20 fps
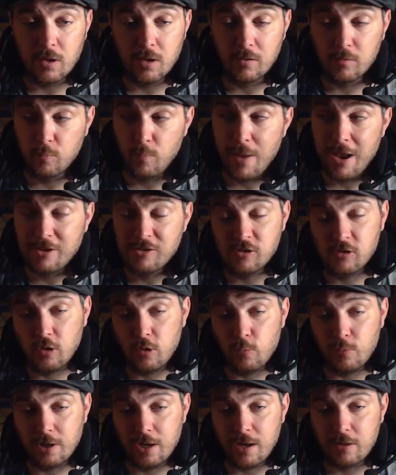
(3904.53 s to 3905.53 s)
especially
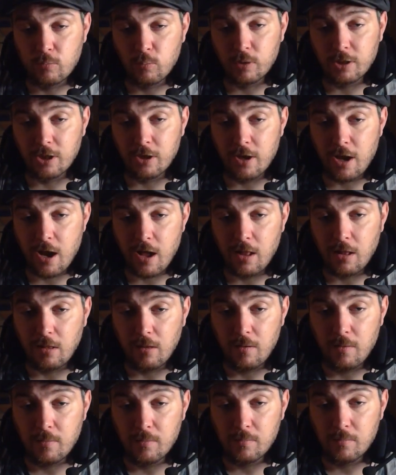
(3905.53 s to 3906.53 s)
with the
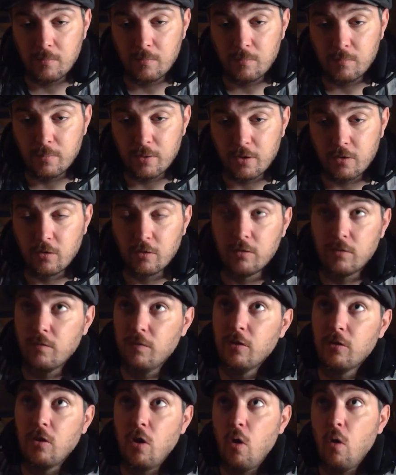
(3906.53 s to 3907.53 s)
doll, because of
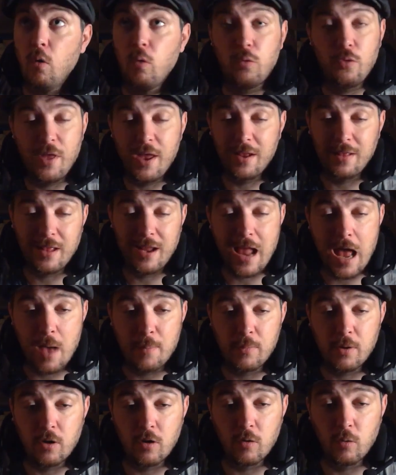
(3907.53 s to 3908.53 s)
this whole thing that
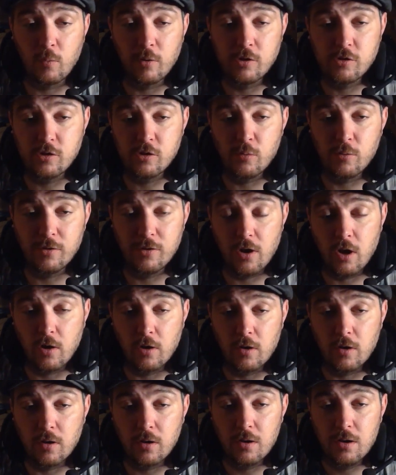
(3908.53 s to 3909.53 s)
happened to her when she was
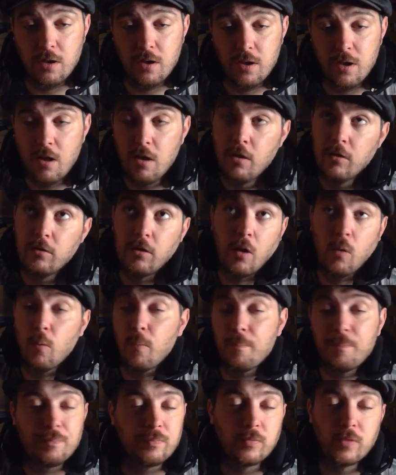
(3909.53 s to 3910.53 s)
younger. So
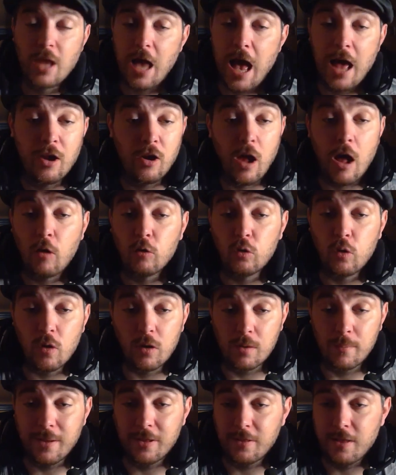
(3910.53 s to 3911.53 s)
I'll
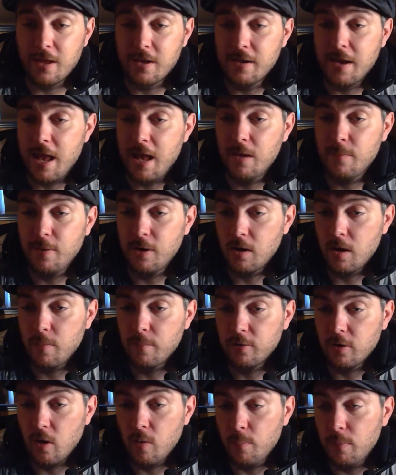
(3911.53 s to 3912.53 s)
talk about that in Annabelle
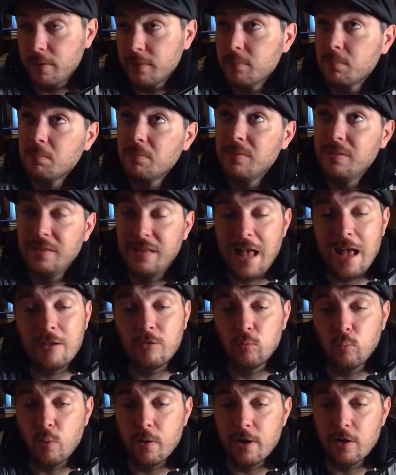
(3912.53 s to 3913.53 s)
Comes Home, but
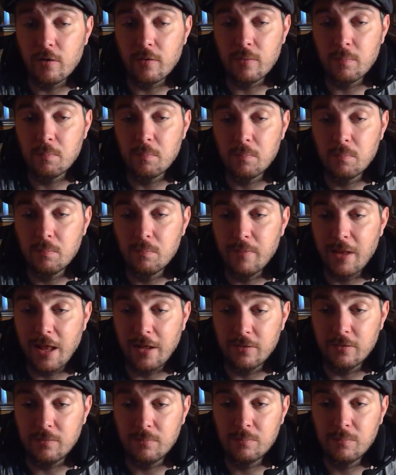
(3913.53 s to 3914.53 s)
that's weird
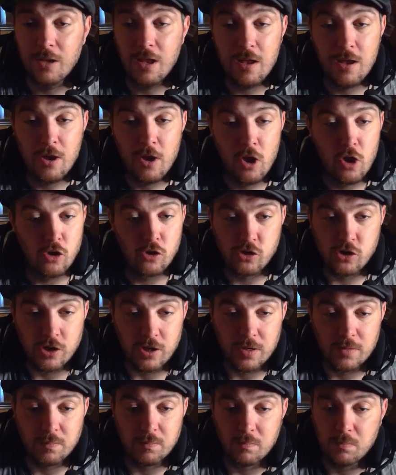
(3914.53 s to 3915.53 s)
that
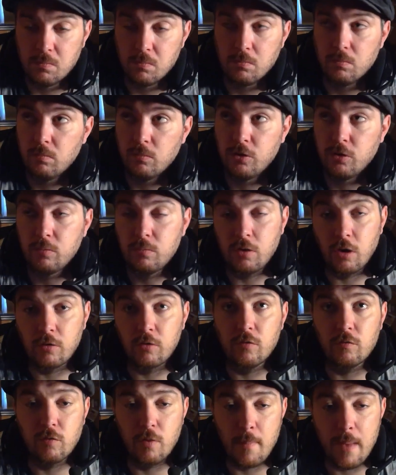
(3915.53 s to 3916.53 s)
she
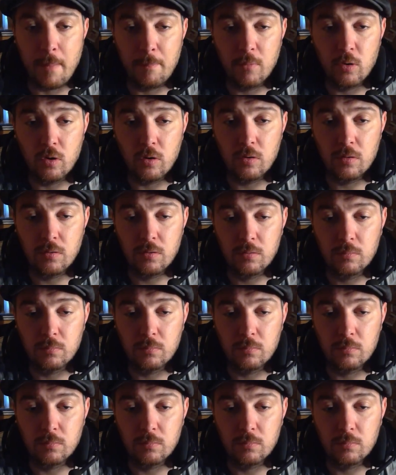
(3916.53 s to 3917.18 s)
doesn't remember